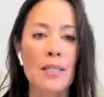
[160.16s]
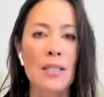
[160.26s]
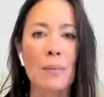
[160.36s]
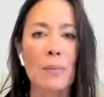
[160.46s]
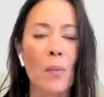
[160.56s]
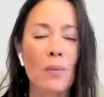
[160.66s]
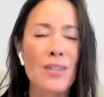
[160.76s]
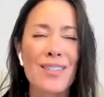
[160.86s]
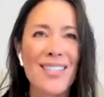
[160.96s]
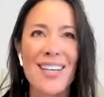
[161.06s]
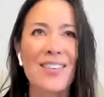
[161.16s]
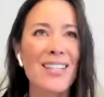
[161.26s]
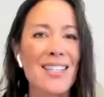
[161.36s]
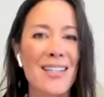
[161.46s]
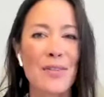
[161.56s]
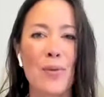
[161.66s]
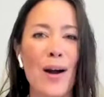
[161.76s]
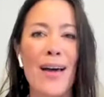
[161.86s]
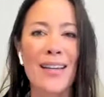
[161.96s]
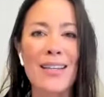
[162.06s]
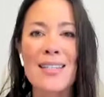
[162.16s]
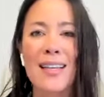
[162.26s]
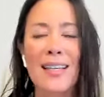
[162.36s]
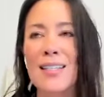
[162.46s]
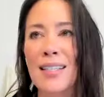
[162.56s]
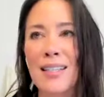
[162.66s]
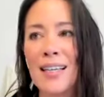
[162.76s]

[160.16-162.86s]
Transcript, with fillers: sleep. Do you have any sense of why that is? Like, is it,